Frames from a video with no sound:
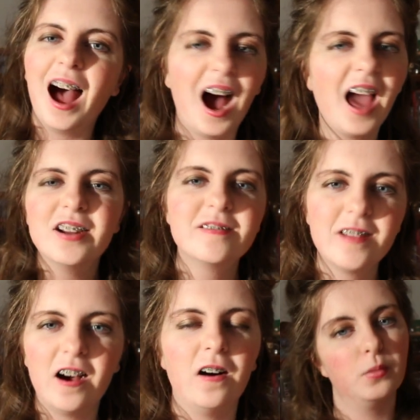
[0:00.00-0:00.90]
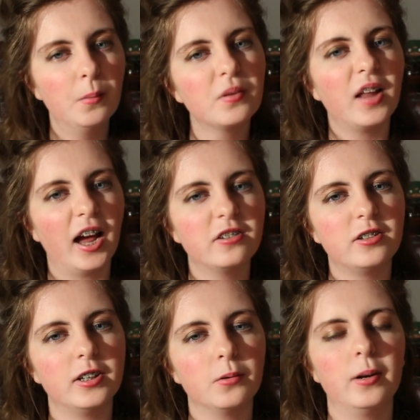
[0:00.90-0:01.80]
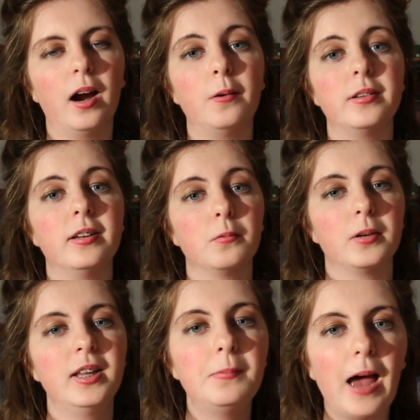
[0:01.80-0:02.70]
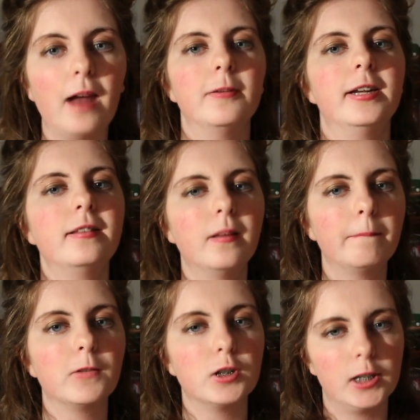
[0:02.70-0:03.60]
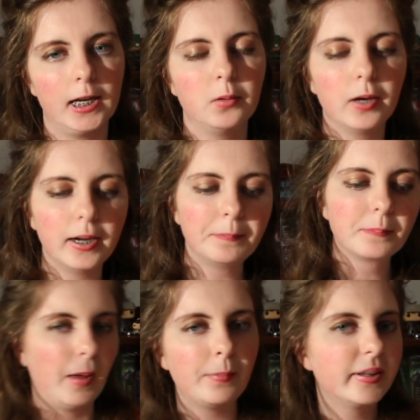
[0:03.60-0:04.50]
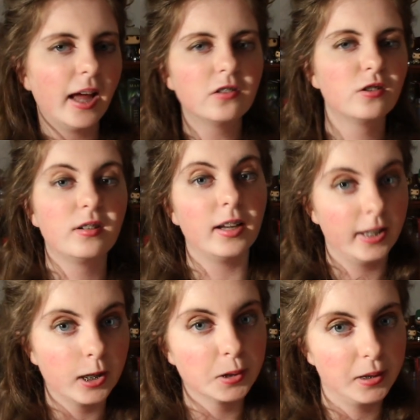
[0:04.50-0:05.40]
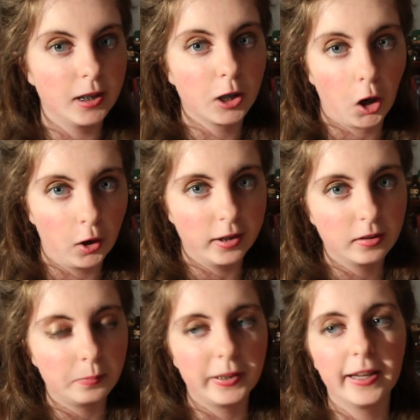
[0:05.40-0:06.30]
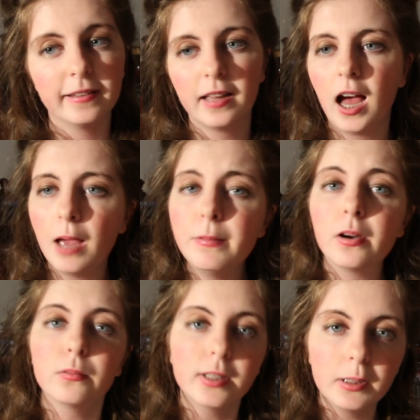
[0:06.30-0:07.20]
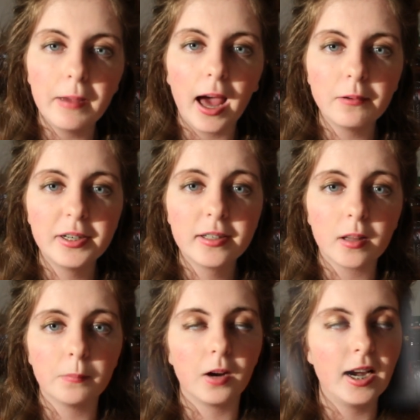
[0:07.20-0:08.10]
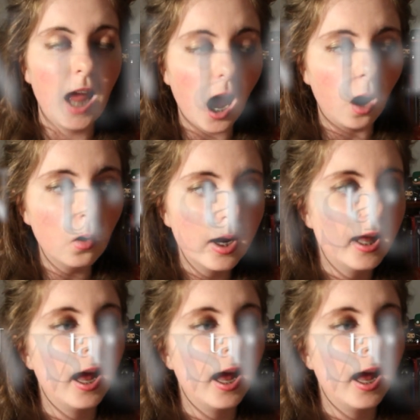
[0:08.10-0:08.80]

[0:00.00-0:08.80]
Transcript: I don't know. You remember last year when I was in a really bad reading slump for January? Maybe that's just a yearly occurrence because I'm in a really bad reading slump right now.